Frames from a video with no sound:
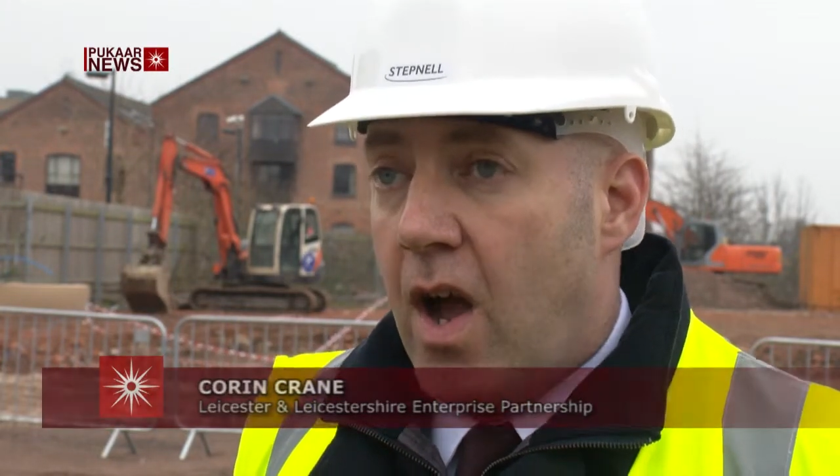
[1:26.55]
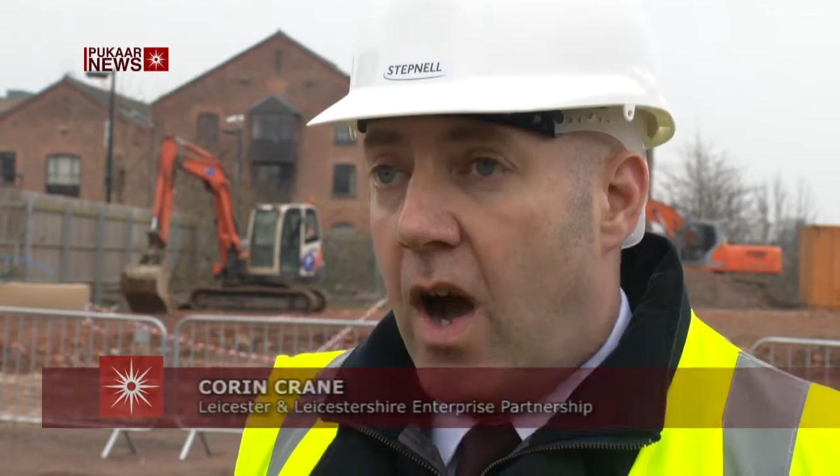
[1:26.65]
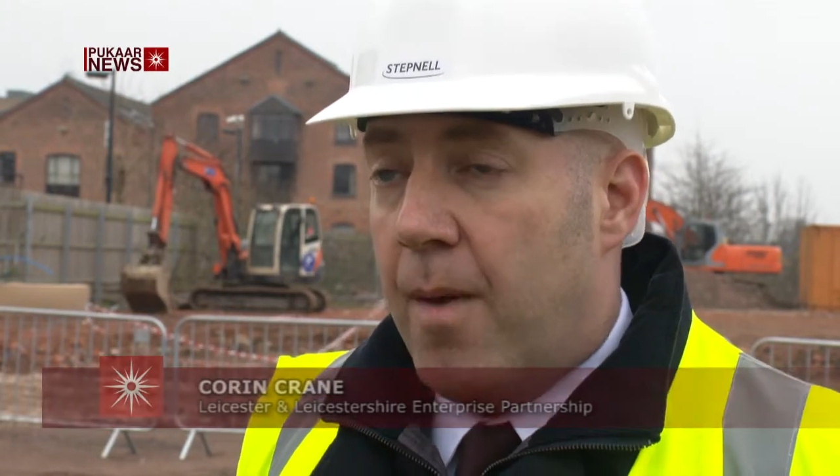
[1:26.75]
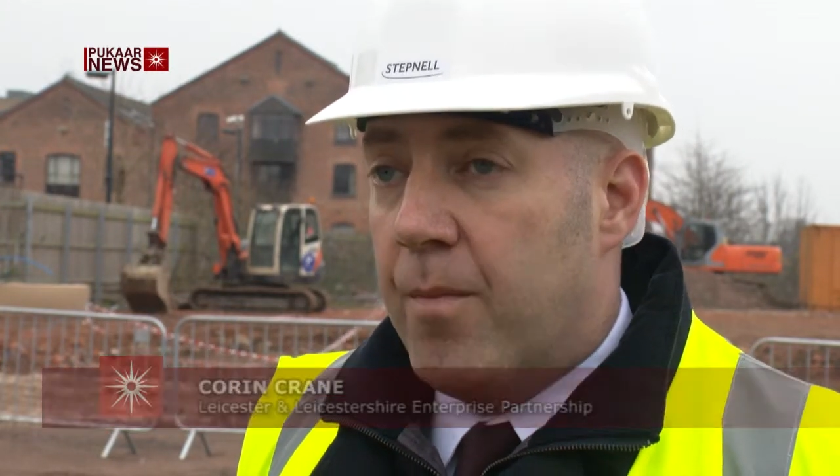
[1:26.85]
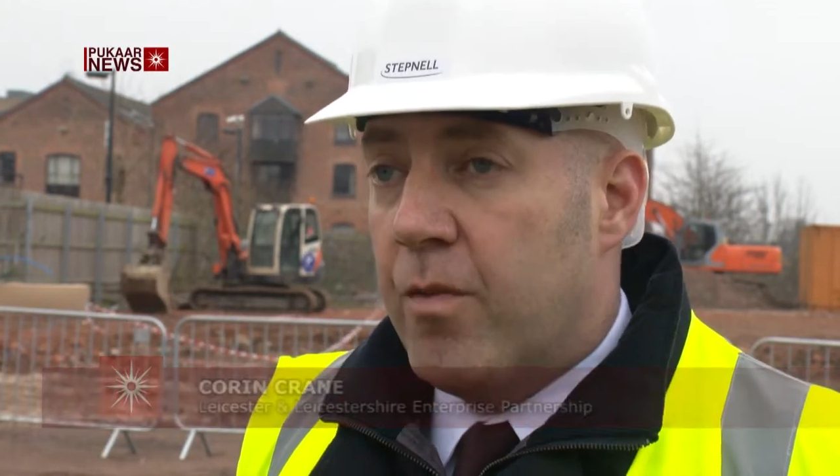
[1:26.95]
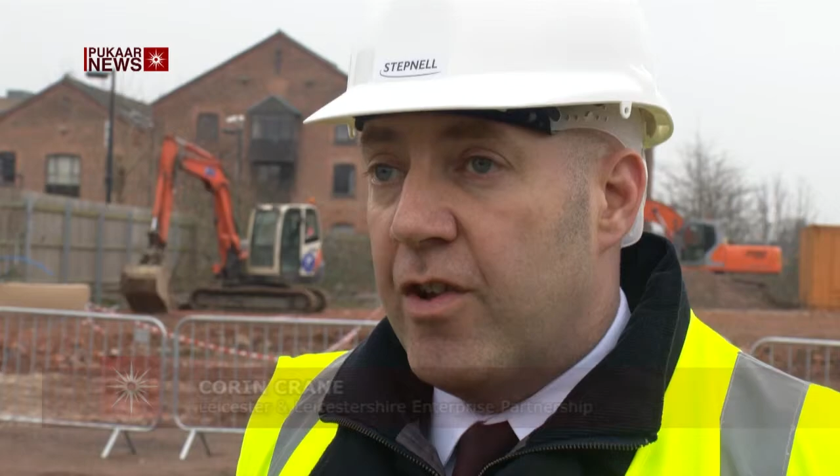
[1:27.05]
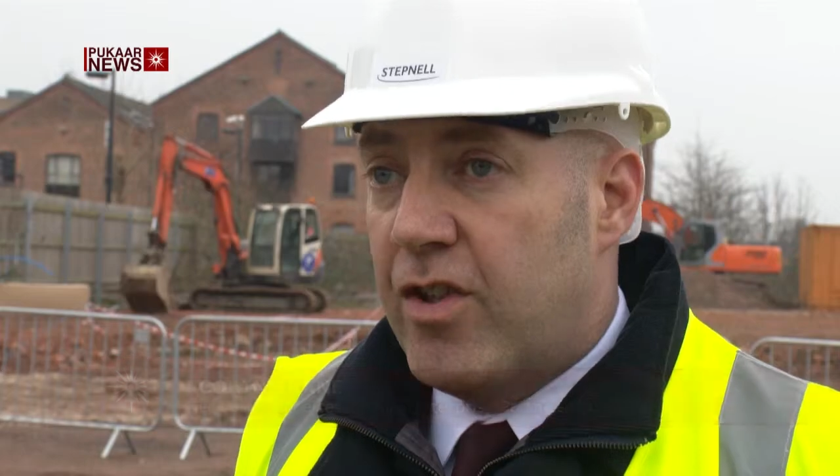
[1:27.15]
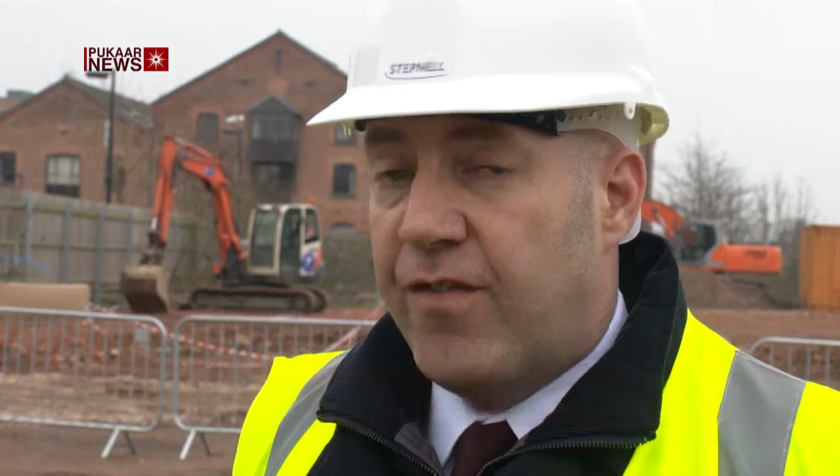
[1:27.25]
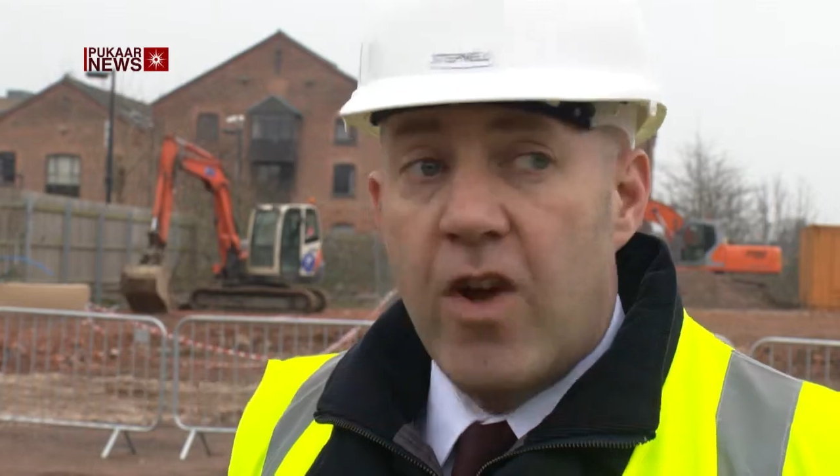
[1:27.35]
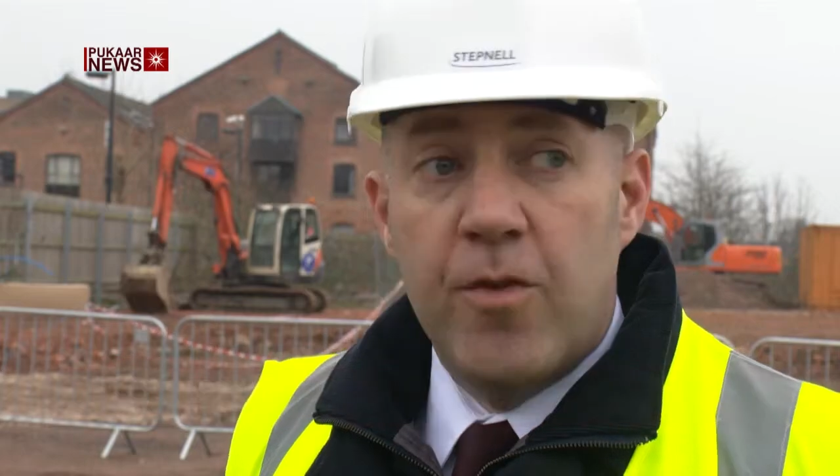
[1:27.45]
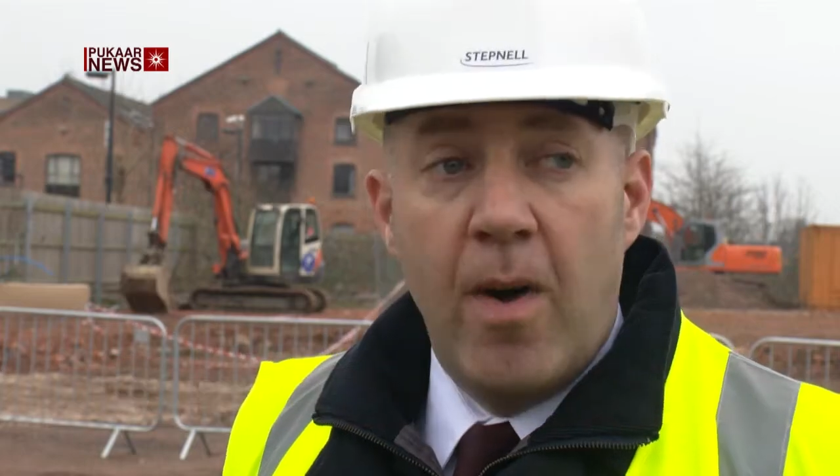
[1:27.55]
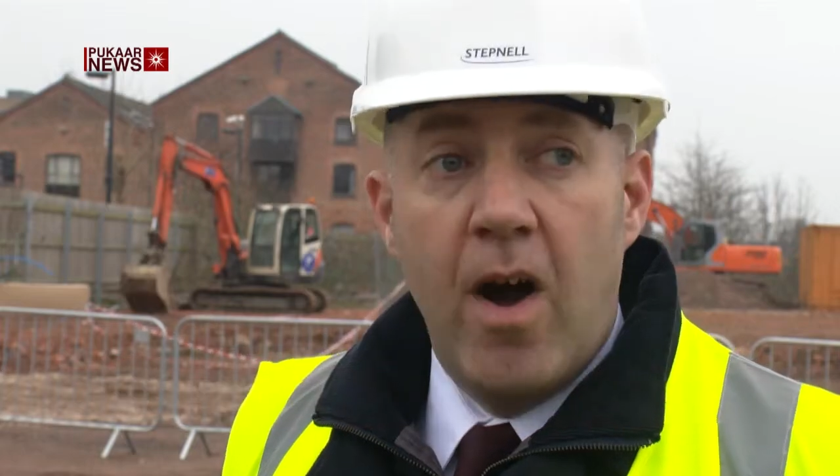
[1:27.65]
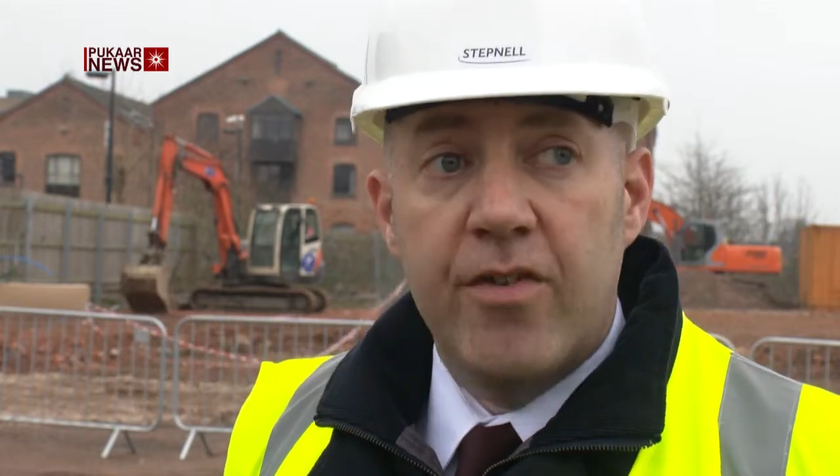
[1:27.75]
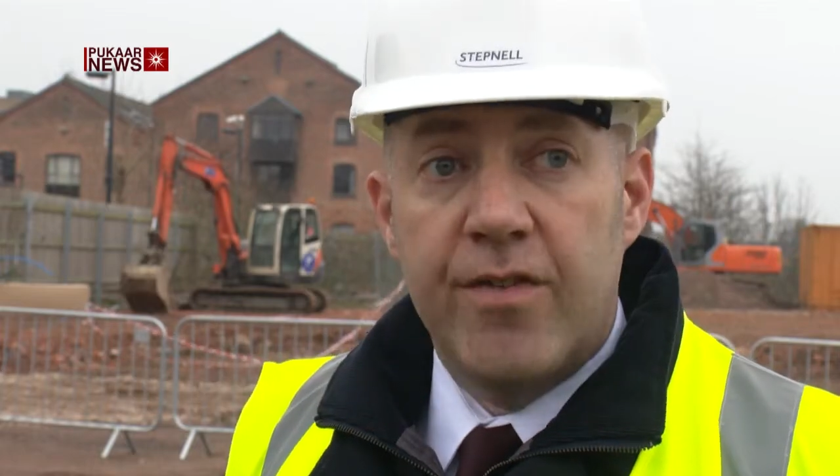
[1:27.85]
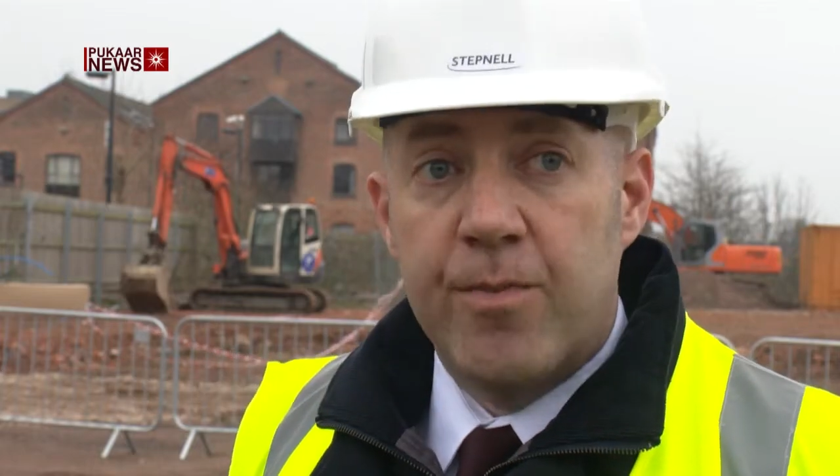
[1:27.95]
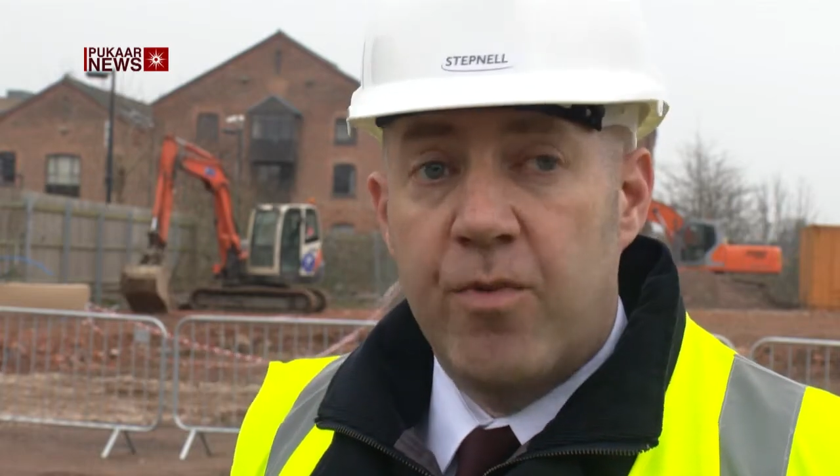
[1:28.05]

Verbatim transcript: Um, this is the first part of this